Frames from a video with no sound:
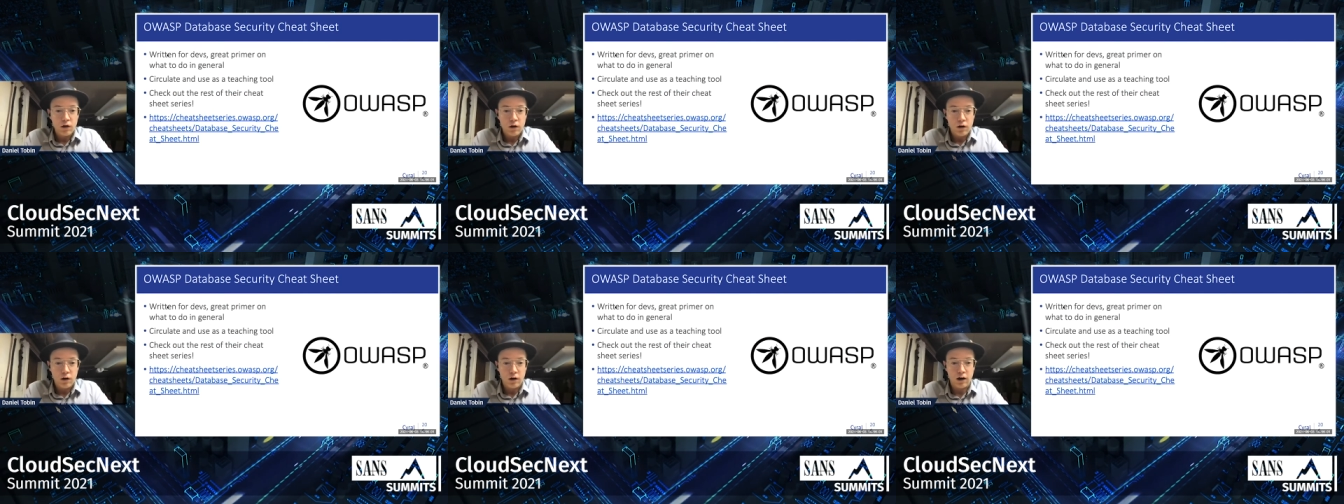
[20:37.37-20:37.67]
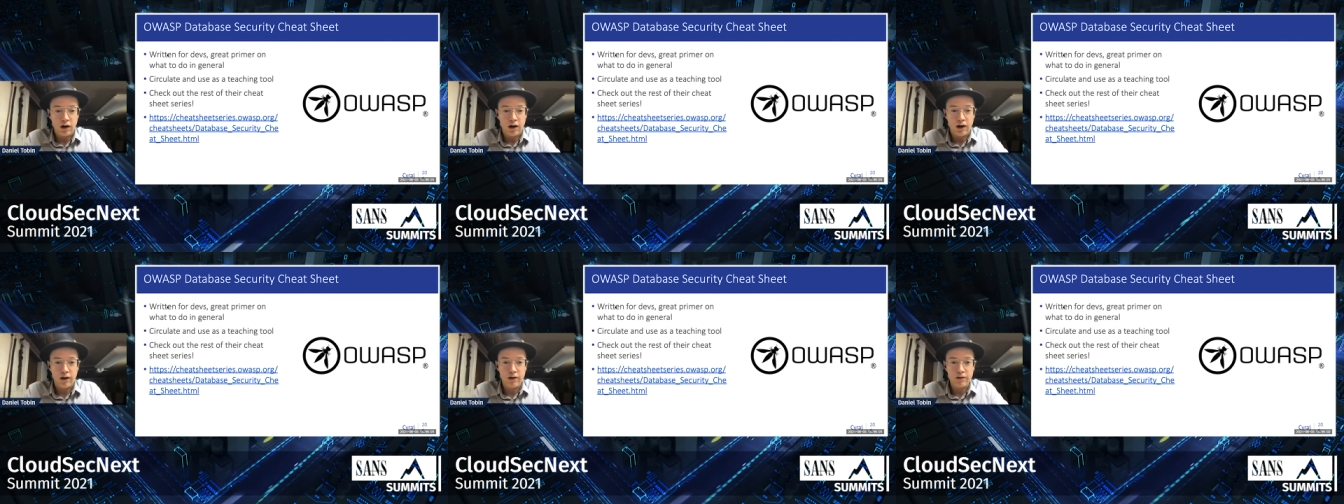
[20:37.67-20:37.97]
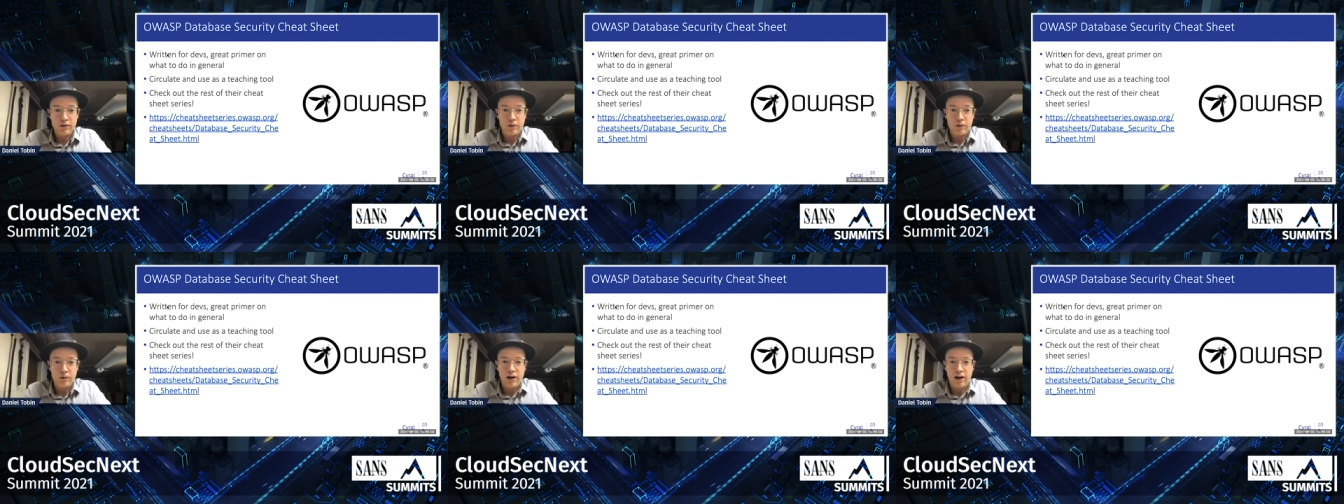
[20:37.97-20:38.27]
Uh, I
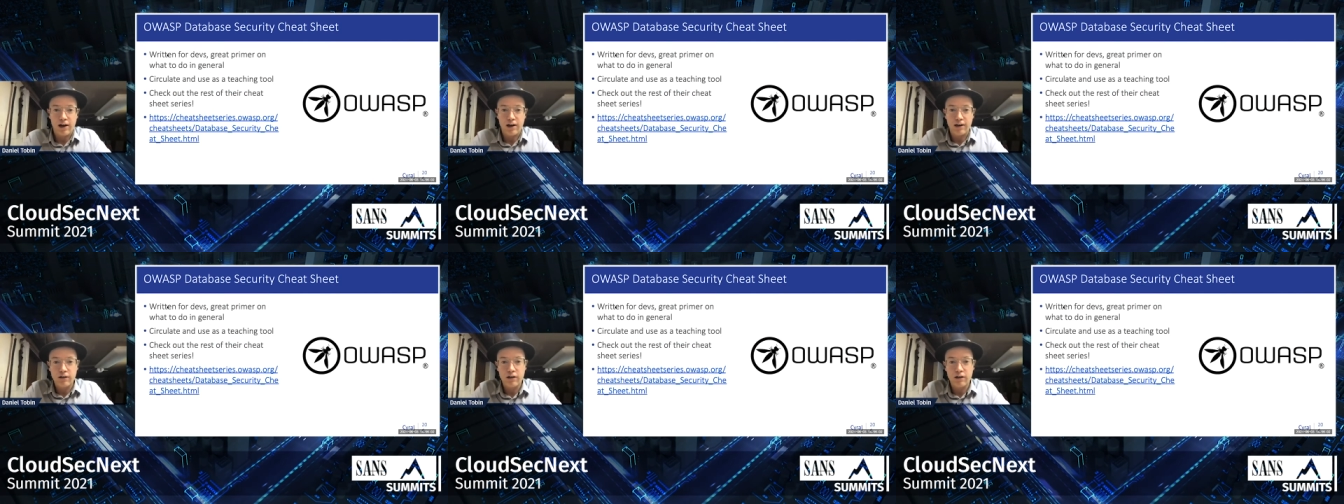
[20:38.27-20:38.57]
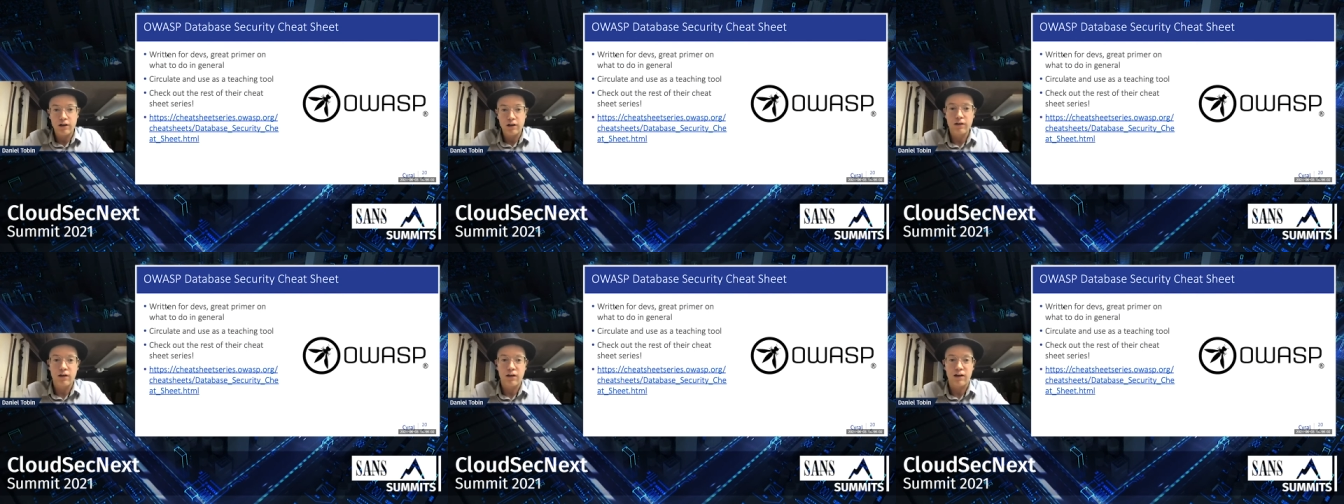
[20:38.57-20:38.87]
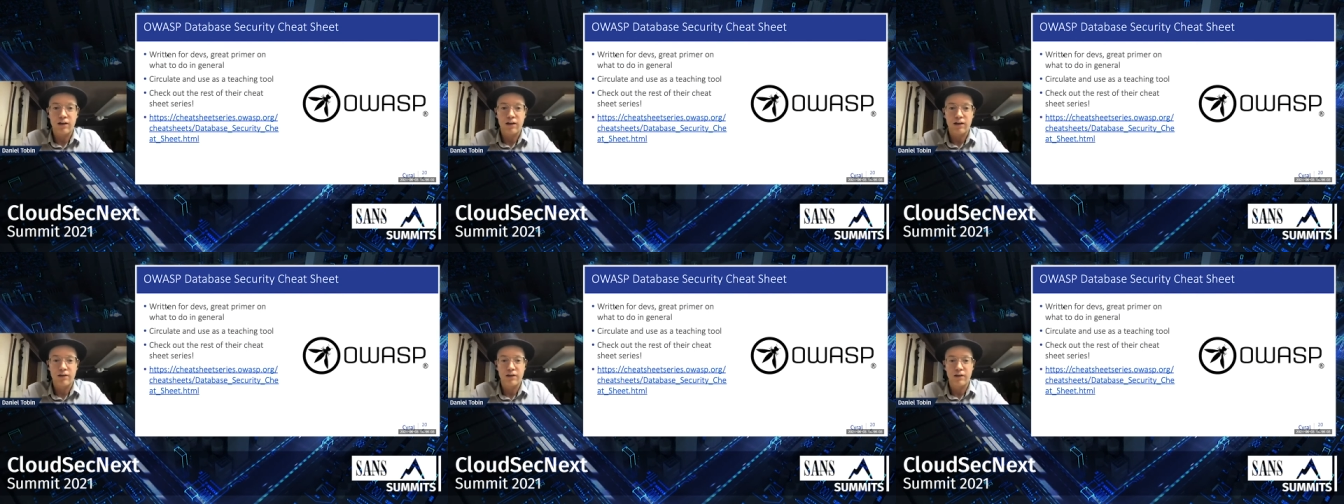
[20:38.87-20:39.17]
also want to highlight
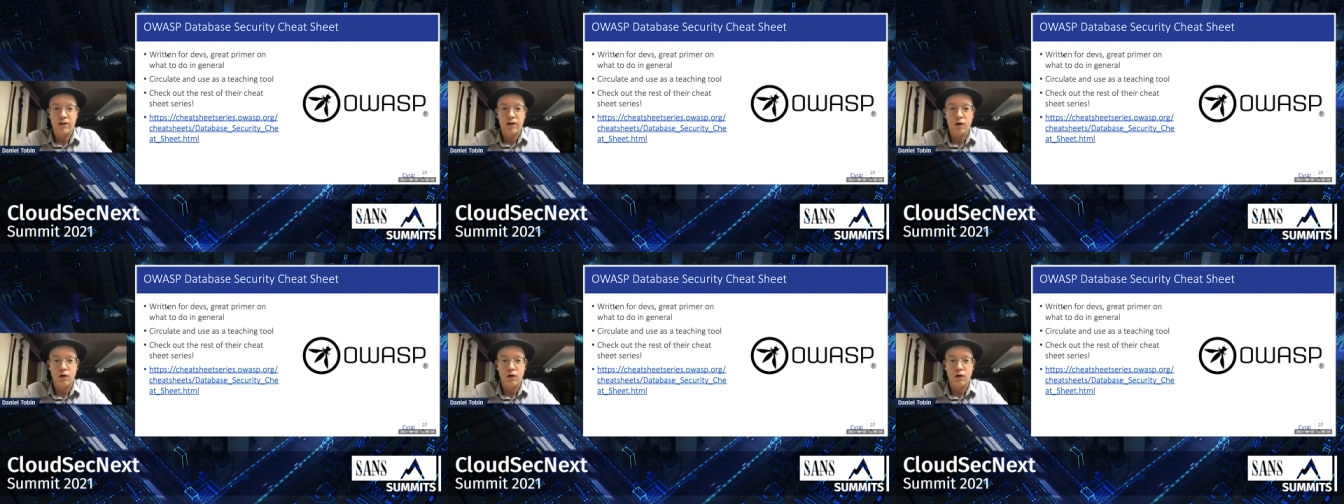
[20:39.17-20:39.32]
uh, the